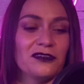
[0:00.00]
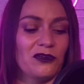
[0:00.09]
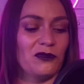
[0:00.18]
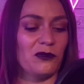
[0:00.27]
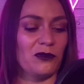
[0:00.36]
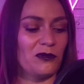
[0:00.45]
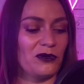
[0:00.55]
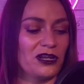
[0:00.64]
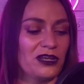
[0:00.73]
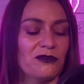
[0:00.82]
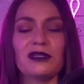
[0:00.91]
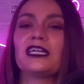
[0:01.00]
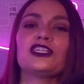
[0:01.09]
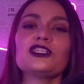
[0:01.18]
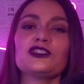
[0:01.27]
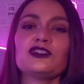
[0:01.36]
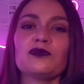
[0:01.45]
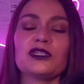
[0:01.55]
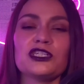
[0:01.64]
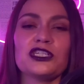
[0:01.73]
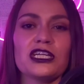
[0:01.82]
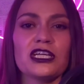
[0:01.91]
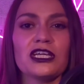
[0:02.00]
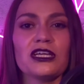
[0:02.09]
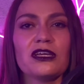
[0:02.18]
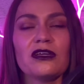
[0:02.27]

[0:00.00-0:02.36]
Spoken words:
or in relation to what she